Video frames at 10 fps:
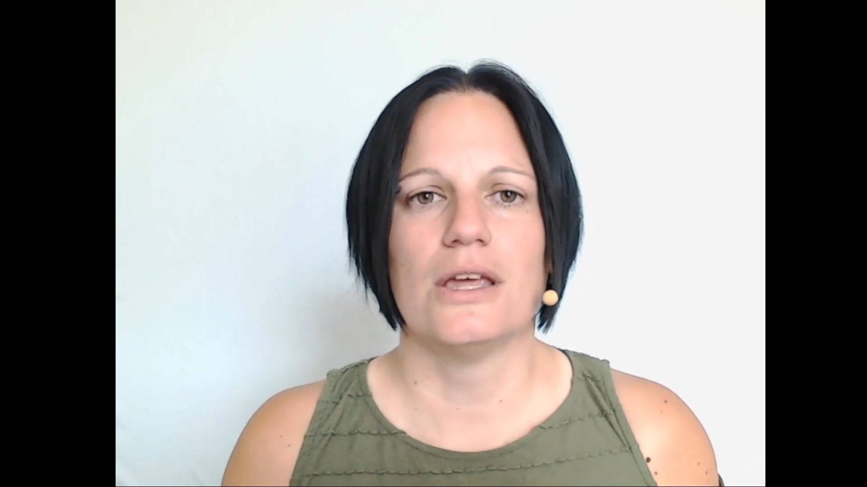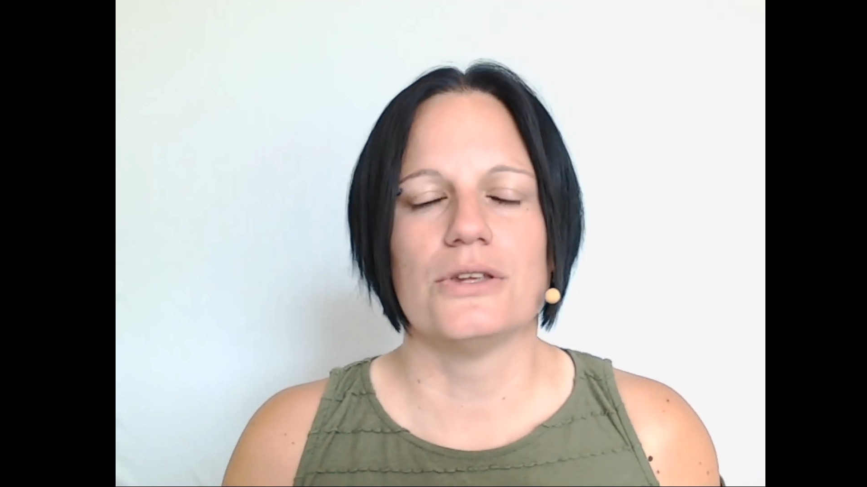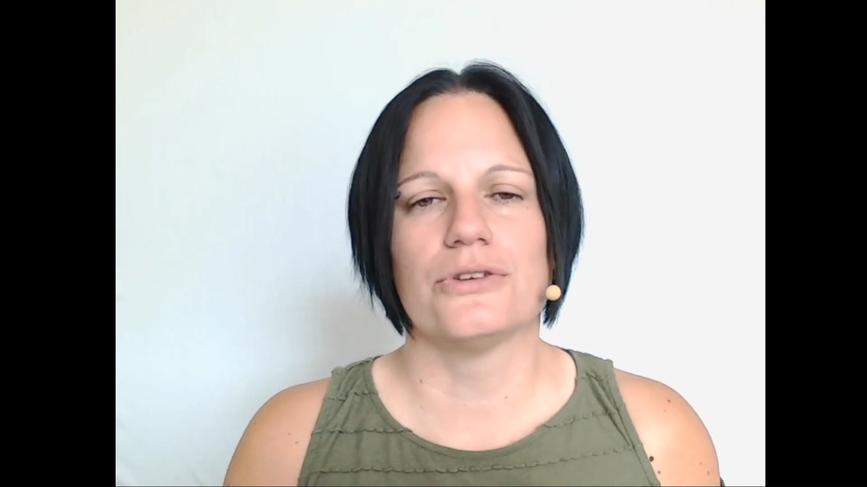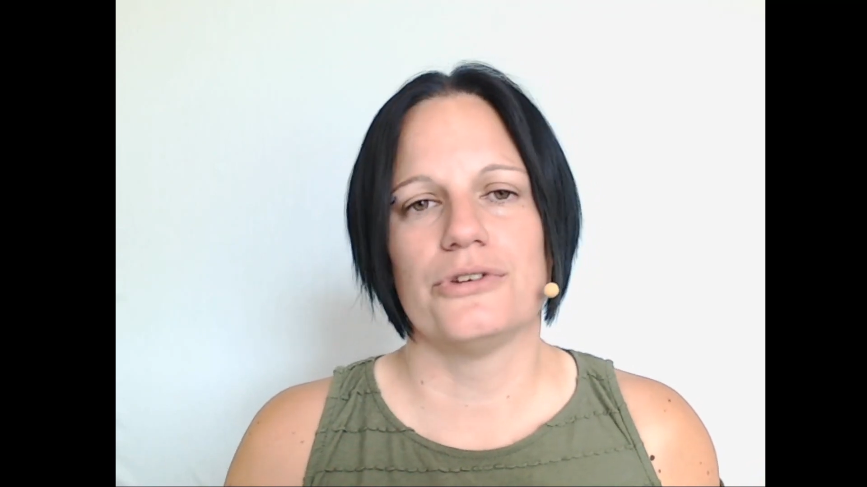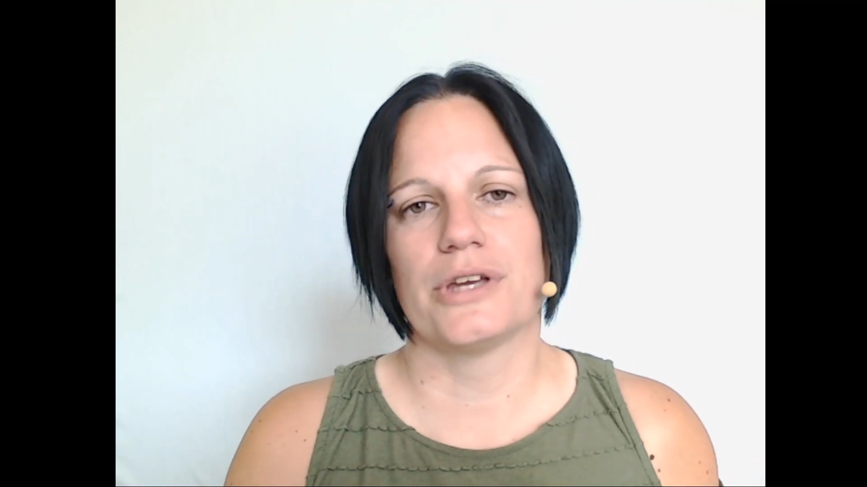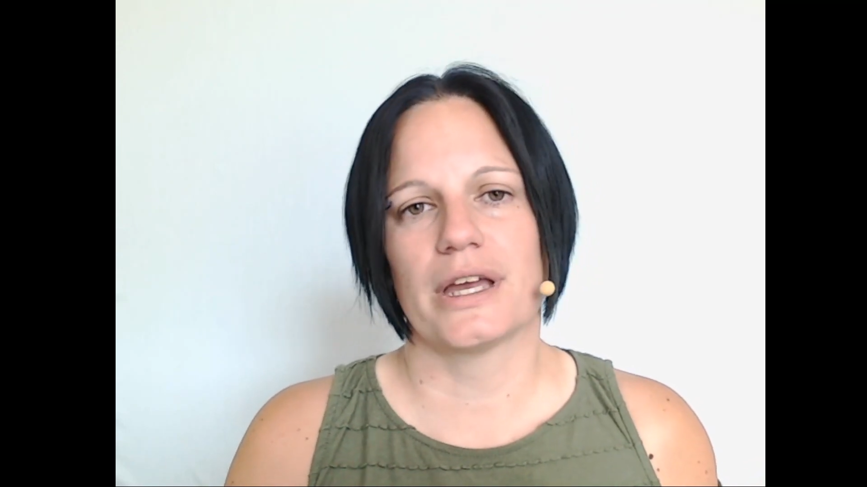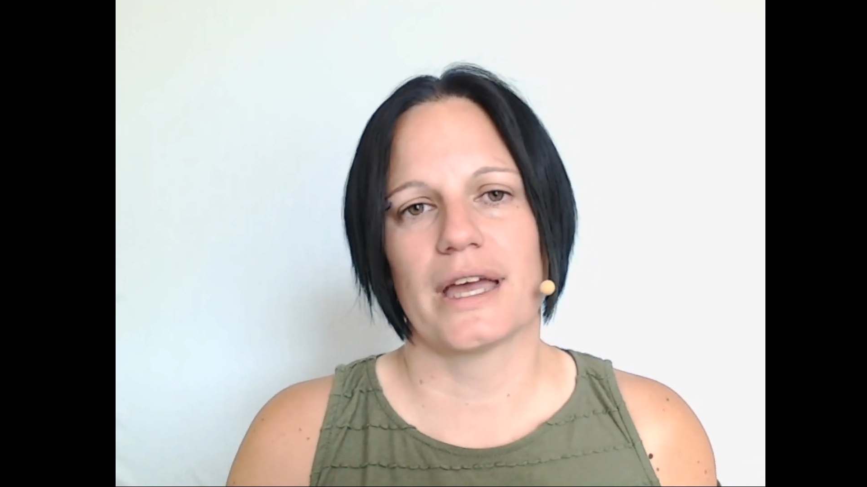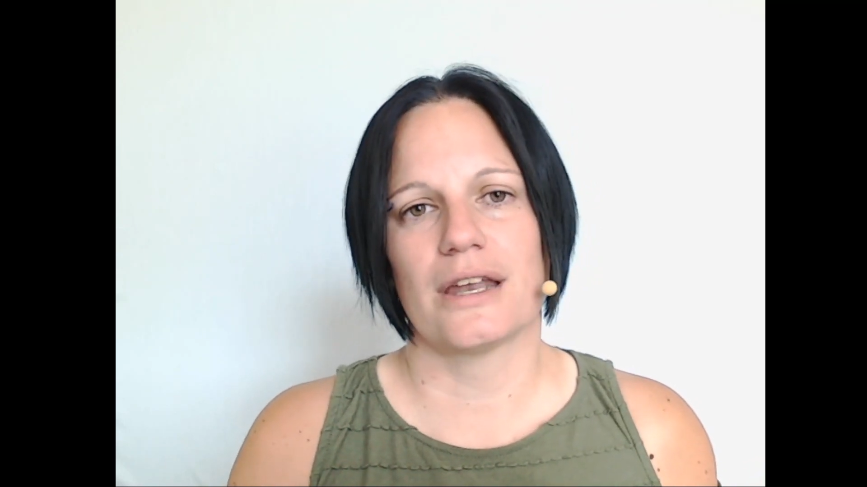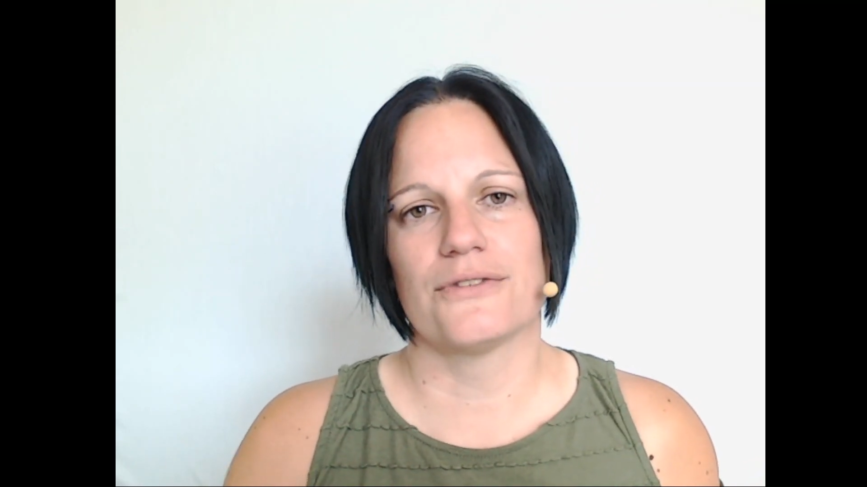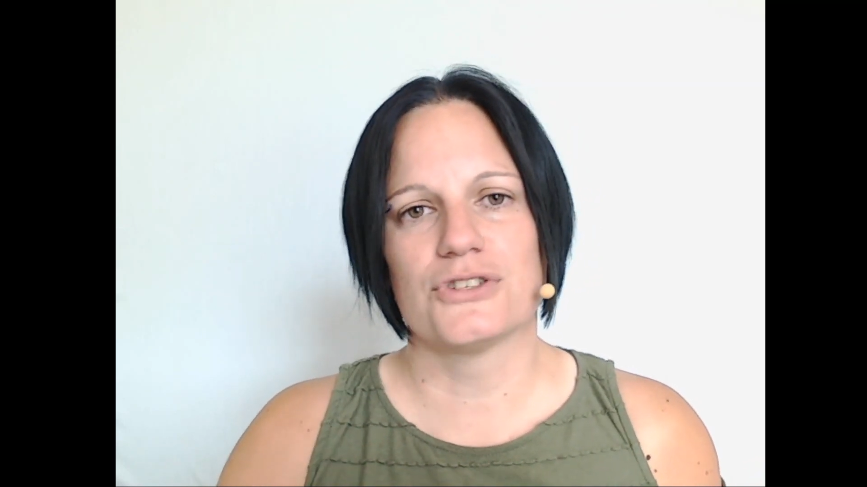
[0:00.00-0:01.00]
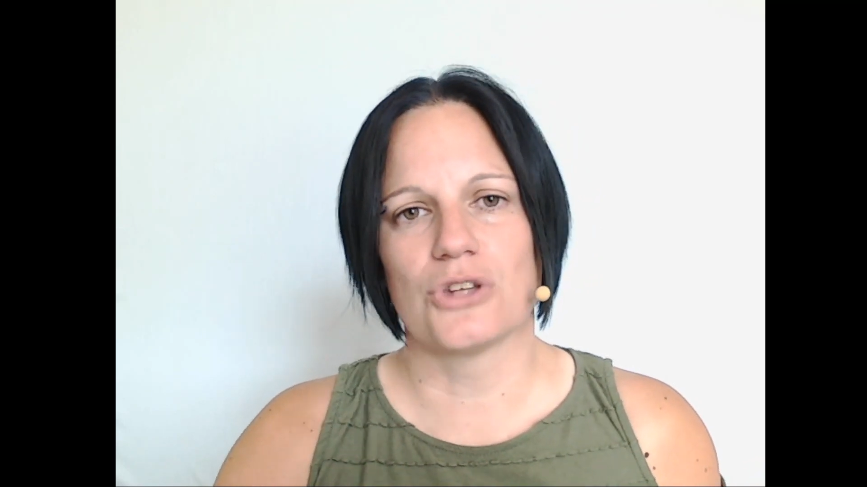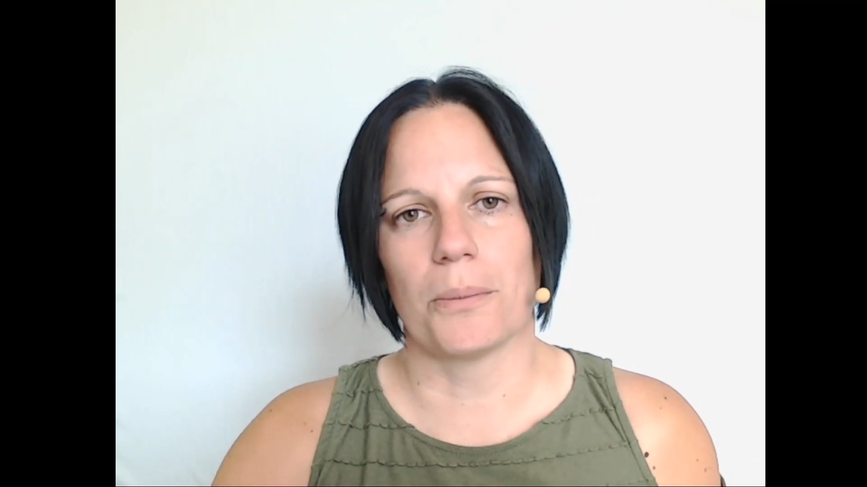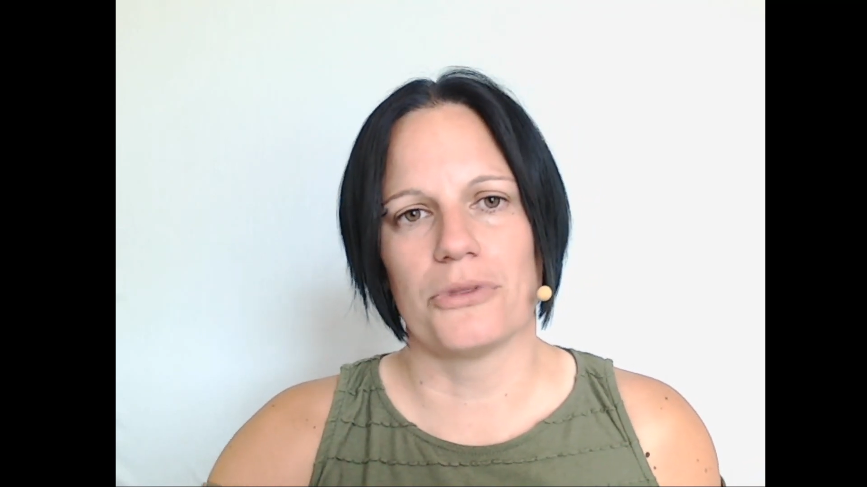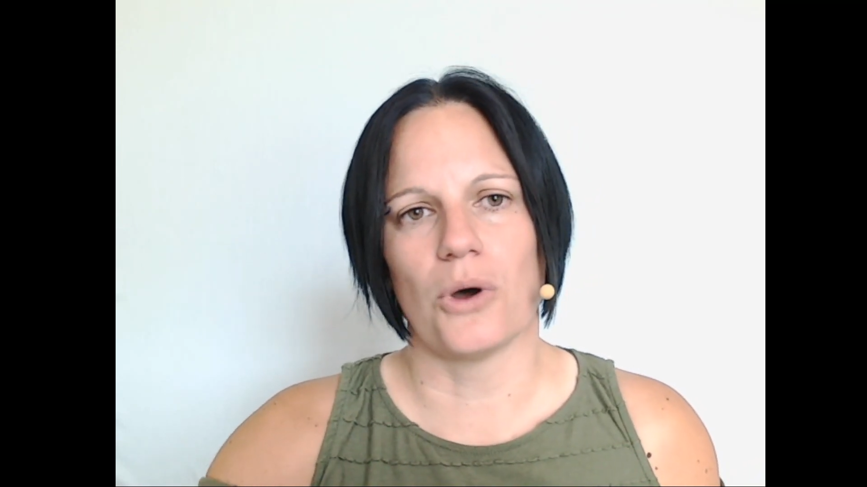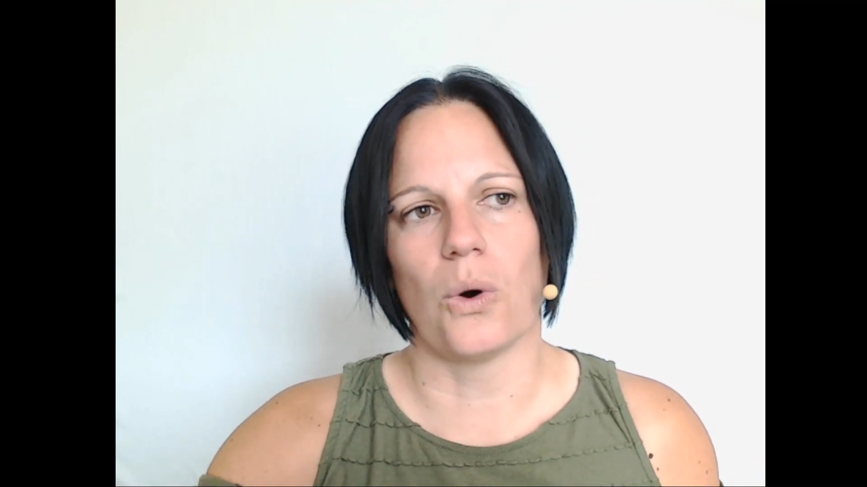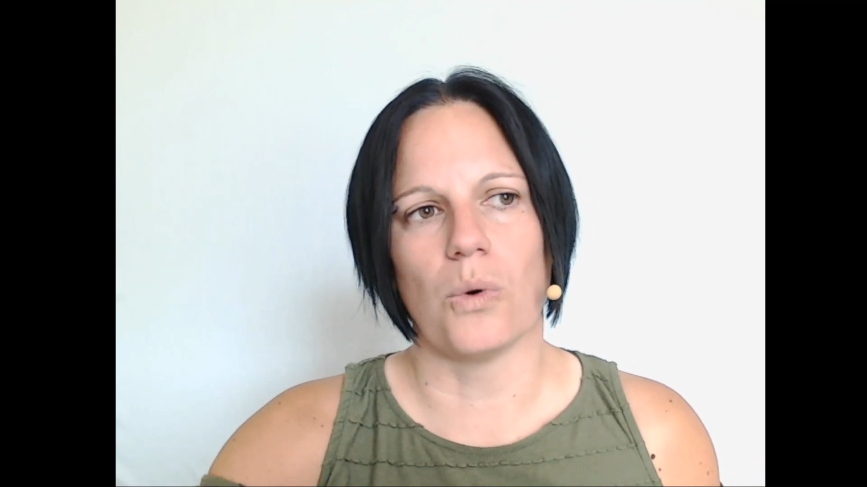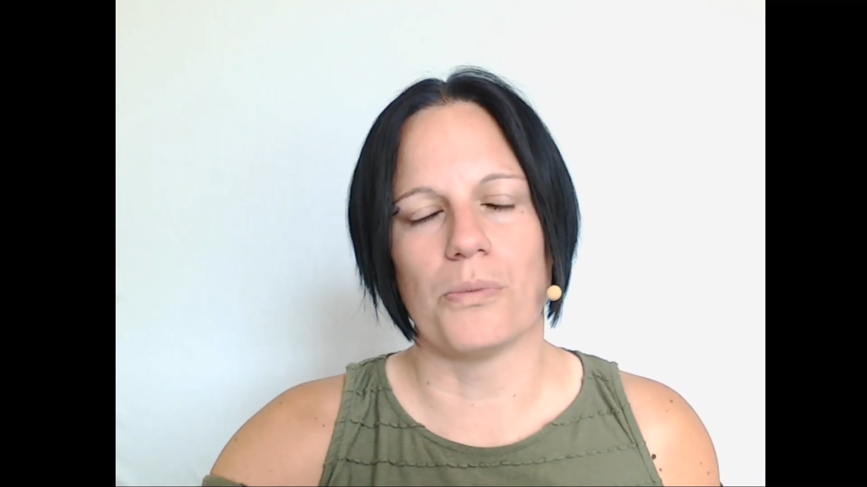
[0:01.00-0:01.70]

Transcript: so you can kind of stop the whole